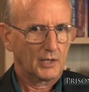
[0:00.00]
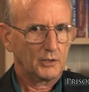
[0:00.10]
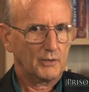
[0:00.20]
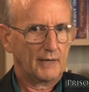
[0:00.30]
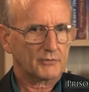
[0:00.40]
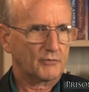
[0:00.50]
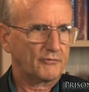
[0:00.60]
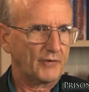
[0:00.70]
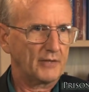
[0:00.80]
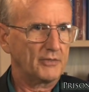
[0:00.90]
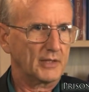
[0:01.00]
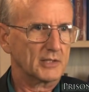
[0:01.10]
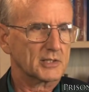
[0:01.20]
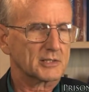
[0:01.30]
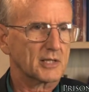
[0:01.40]
you have to fund
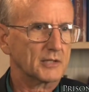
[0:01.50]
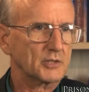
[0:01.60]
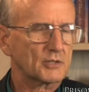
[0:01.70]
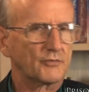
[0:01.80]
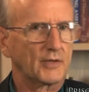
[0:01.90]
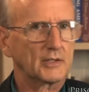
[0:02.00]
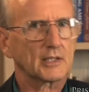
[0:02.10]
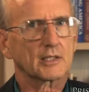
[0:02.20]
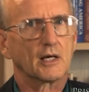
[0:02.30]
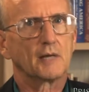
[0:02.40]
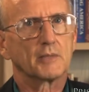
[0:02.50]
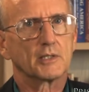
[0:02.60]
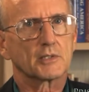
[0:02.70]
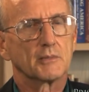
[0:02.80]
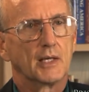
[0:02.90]
these. It's not just funding
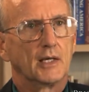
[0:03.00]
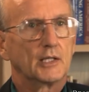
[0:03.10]
communism.